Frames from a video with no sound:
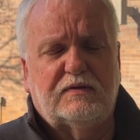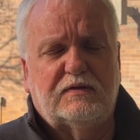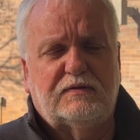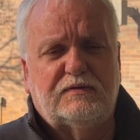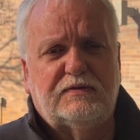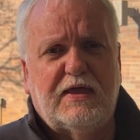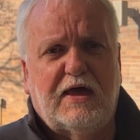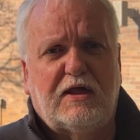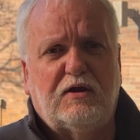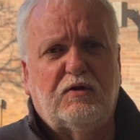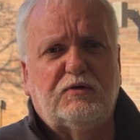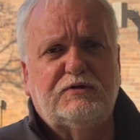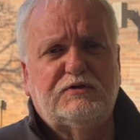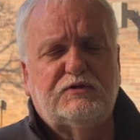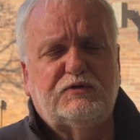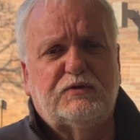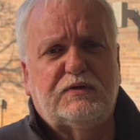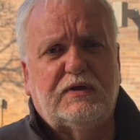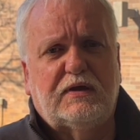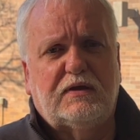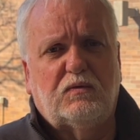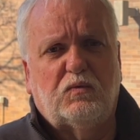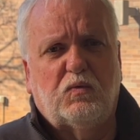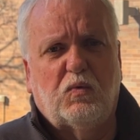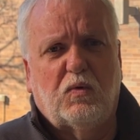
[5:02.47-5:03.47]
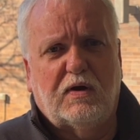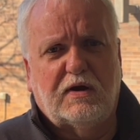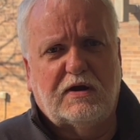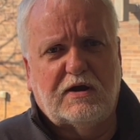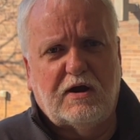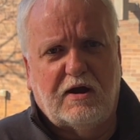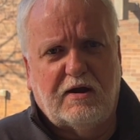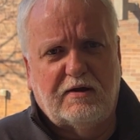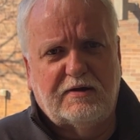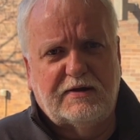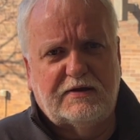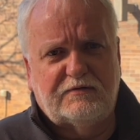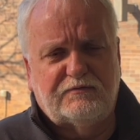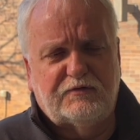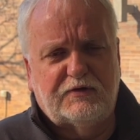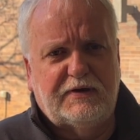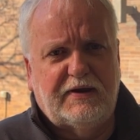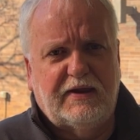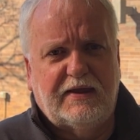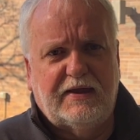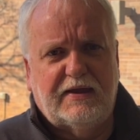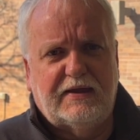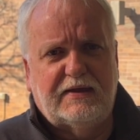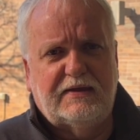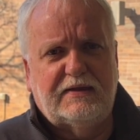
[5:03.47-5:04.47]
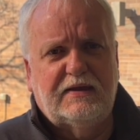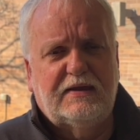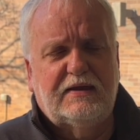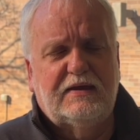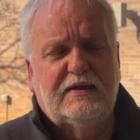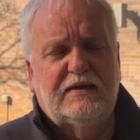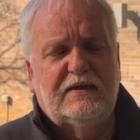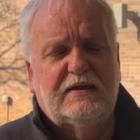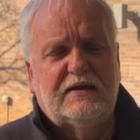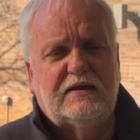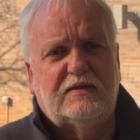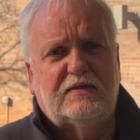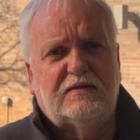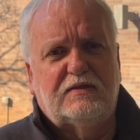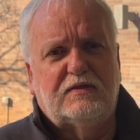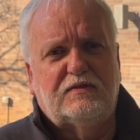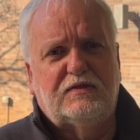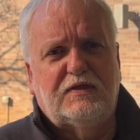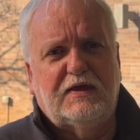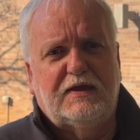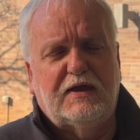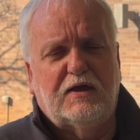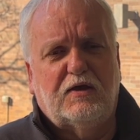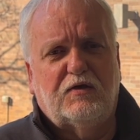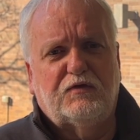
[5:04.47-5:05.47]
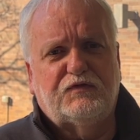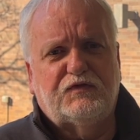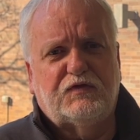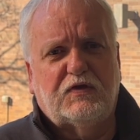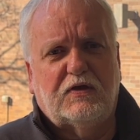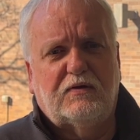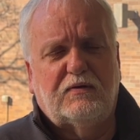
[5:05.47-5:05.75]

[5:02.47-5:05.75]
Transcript: Not only do they work hard every day, they also